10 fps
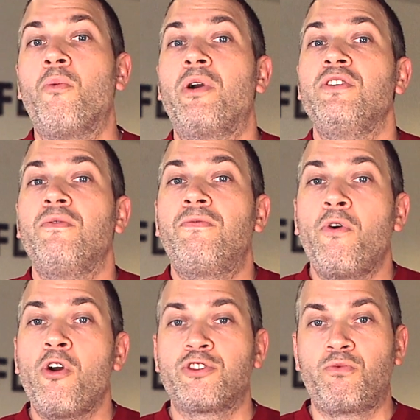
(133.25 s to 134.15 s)
When you
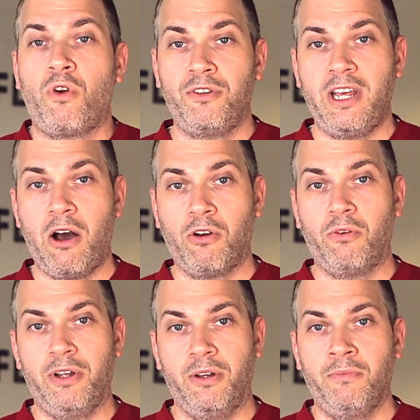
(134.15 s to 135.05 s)
first run the
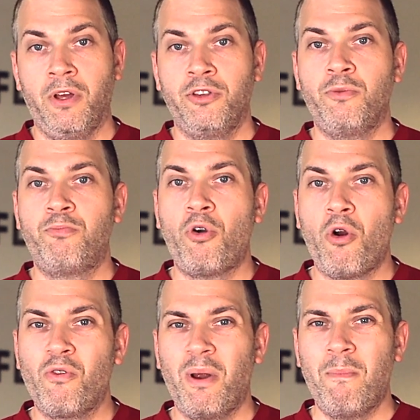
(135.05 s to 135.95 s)
algorithm, the
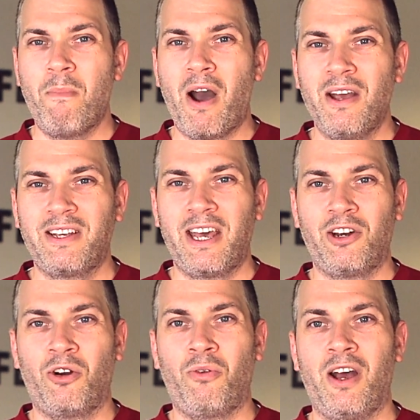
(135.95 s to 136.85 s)
program might
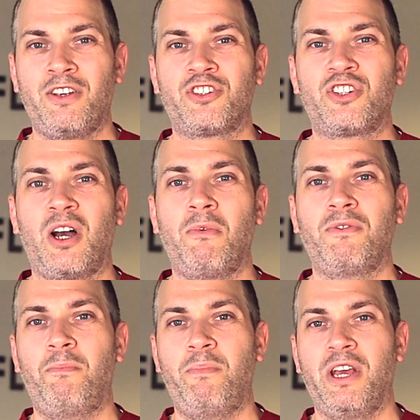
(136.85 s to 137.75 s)
categorize some
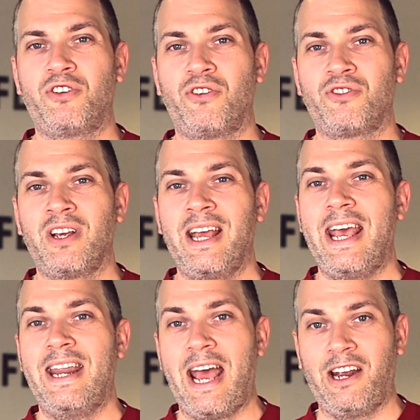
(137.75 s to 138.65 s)
of the pictures
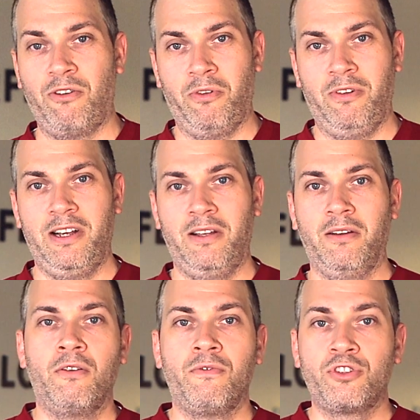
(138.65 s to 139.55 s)
inaccurately.
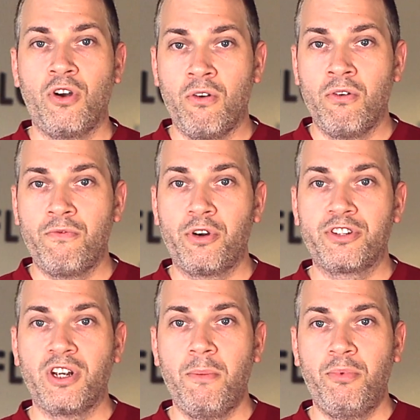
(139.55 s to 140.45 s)
So, for
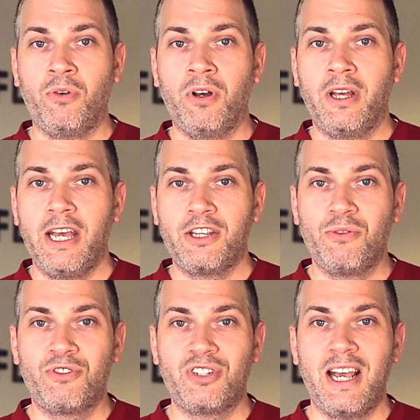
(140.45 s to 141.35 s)
example,
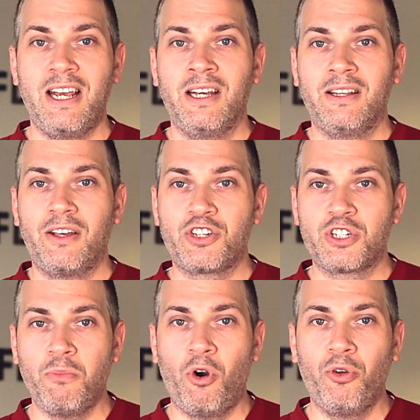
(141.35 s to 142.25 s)
it could say that a
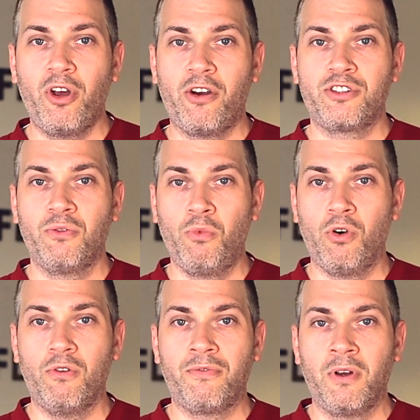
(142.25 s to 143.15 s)
small dog is a
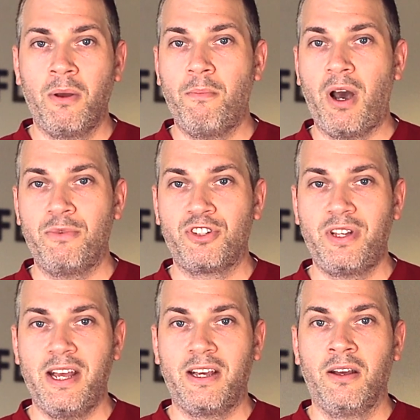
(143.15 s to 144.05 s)
wolf by
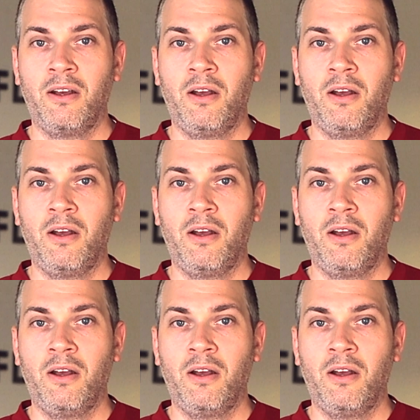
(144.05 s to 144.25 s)
mistake,